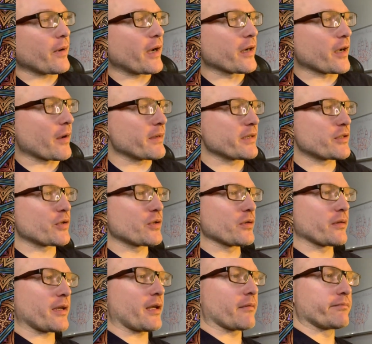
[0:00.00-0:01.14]
are going to
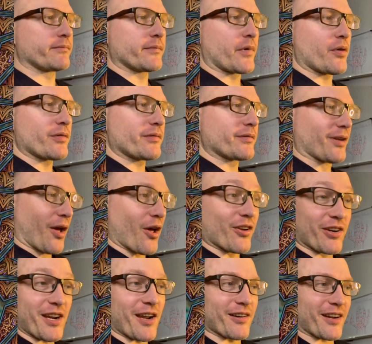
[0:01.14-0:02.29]
do the
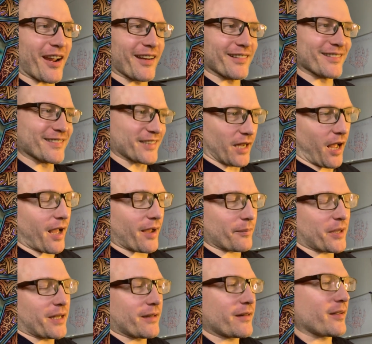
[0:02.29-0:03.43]
rear end. I
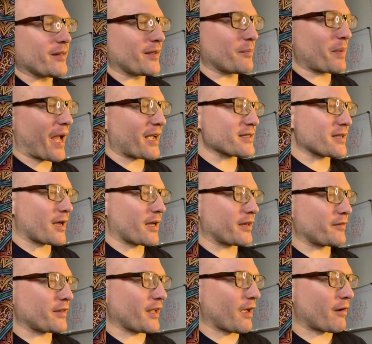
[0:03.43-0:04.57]
mean, the backside
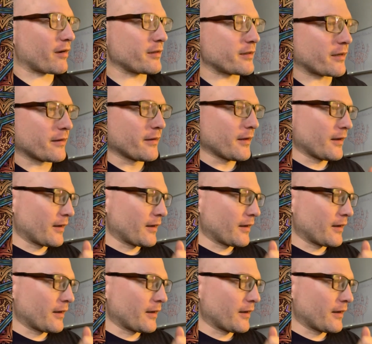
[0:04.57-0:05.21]
of the character.